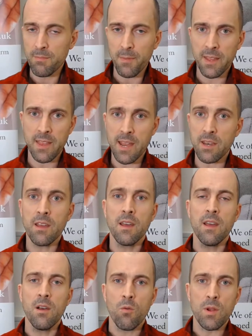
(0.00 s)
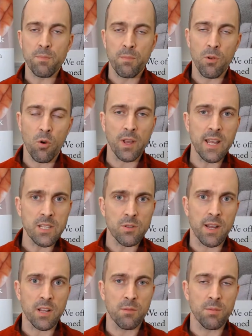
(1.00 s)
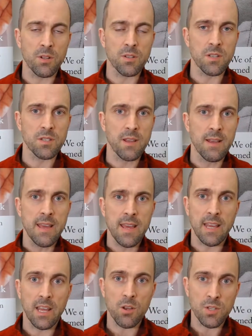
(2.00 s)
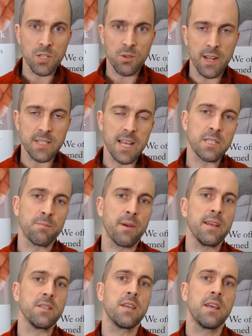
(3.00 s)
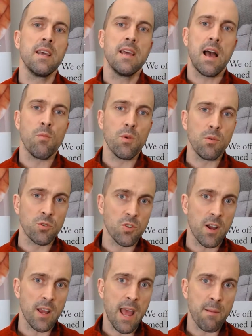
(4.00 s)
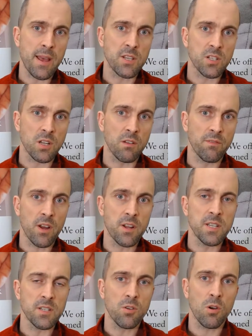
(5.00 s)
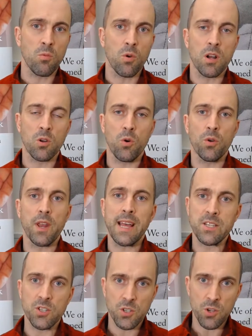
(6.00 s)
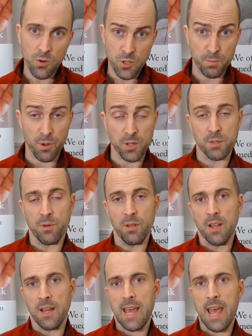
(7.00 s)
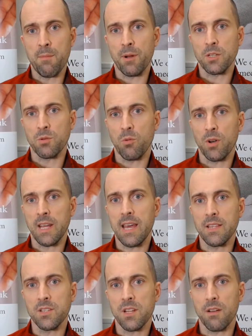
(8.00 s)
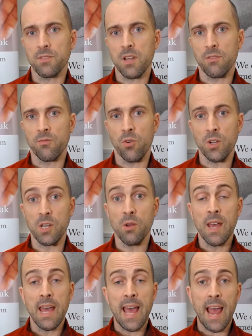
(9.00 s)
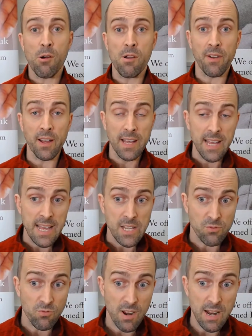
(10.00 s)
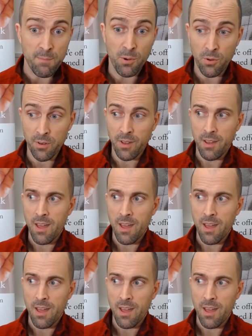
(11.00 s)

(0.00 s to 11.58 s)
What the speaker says: then we log it into our computers, it goes into our database, and we will try our best to convert it to a work order as soon as possible, okay? Because we want to get this stuff done for you. However, it's really important,